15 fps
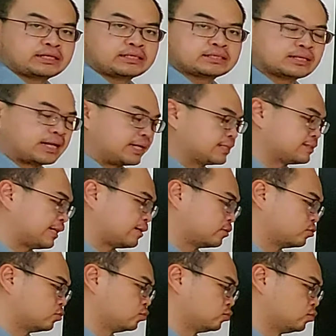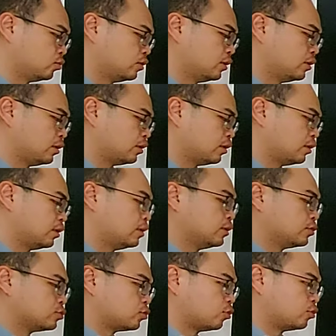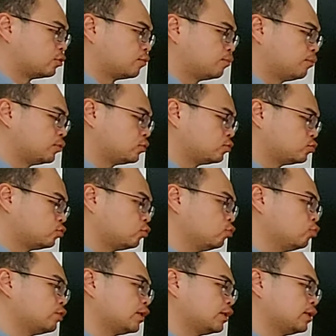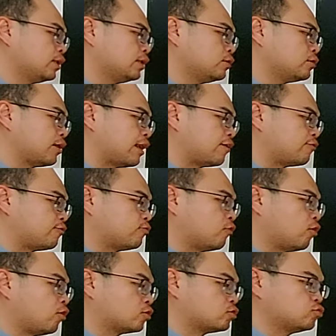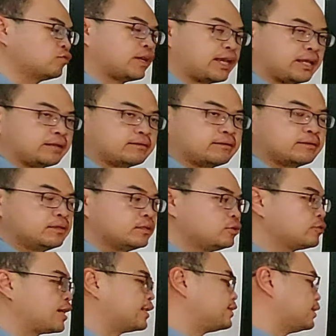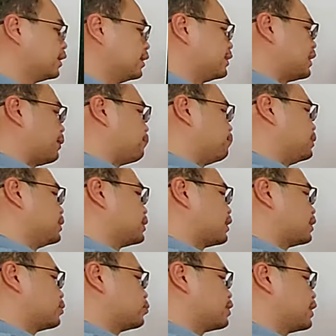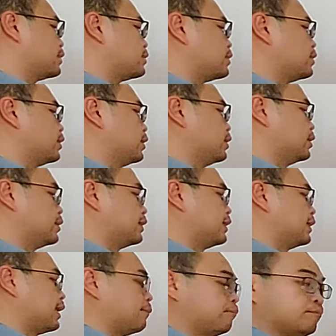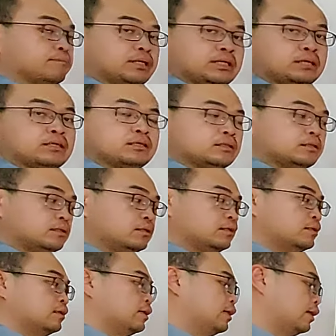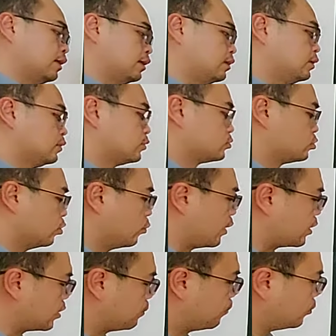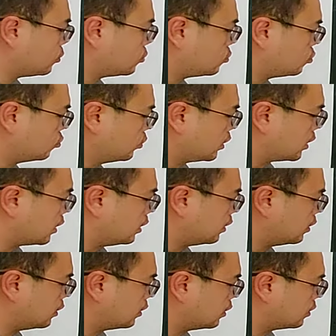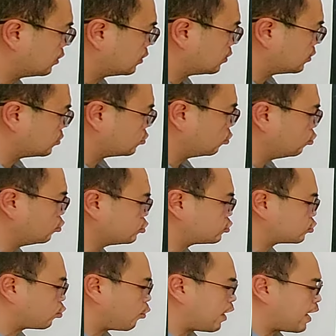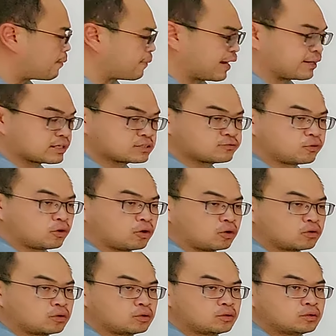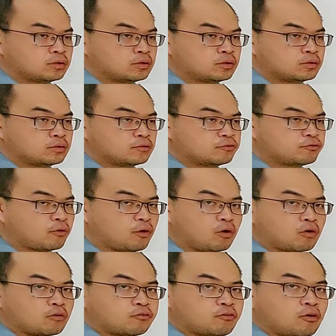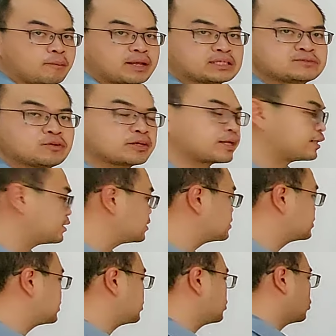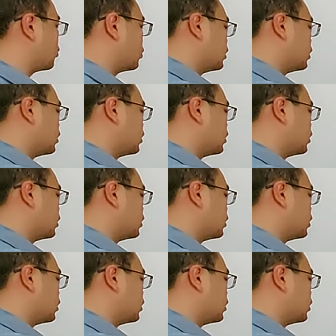It's an exact 2. So you put 2 here, you have 4, 2, 8. You're getting a number, right? You're getting a number. So when you put 2 here, 2 square minus 4. 4 minus 4, you're getting 0.